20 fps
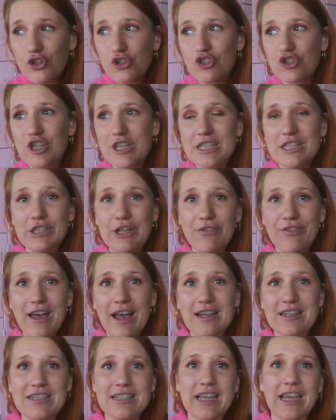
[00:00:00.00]
Just let
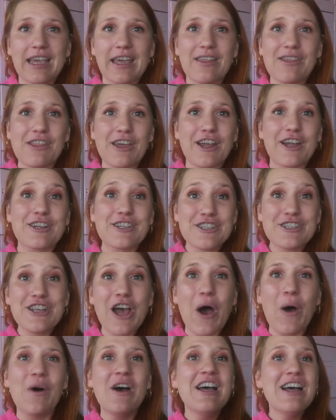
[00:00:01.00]
that sink in there.
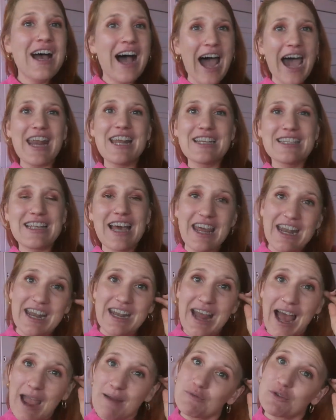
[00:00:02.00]
So I
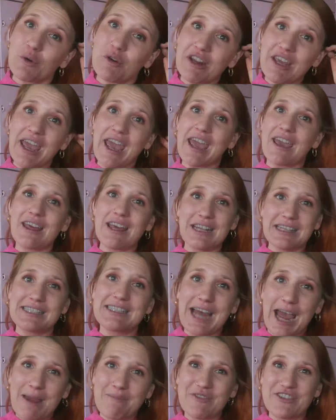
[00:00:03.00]
decided I'm 28, it's
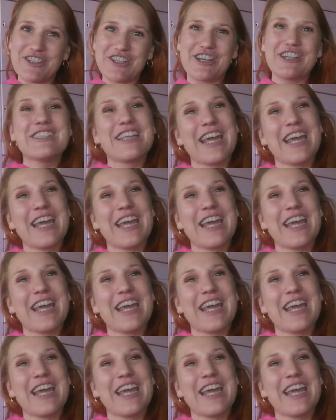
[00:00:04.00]
time to start